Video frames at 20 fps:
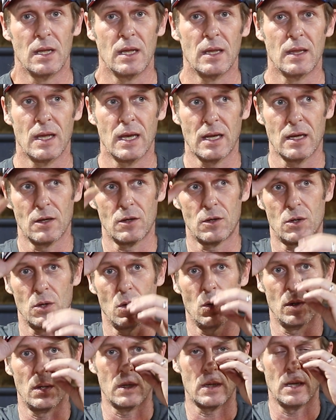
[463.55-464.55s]
and they could
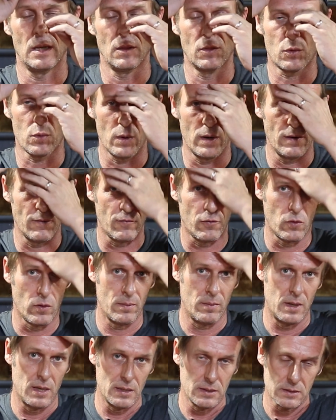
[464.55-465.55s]
do it in 3 or 4
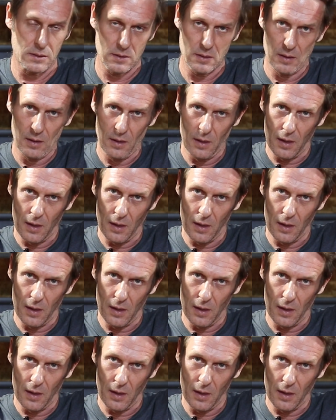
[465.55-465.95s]
months.